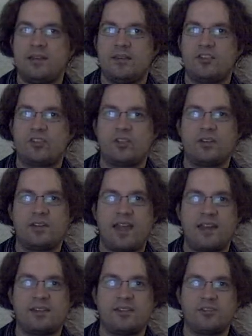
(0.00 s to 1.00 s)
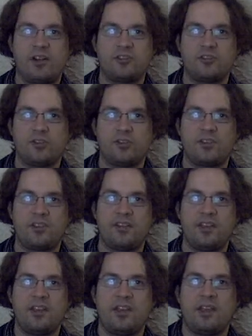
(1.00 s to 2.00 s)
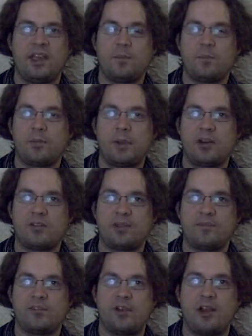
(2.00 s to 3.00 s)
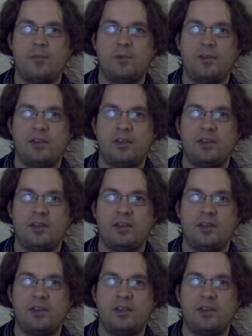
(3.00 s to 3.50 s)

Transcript: certain data structures and prepare them for output?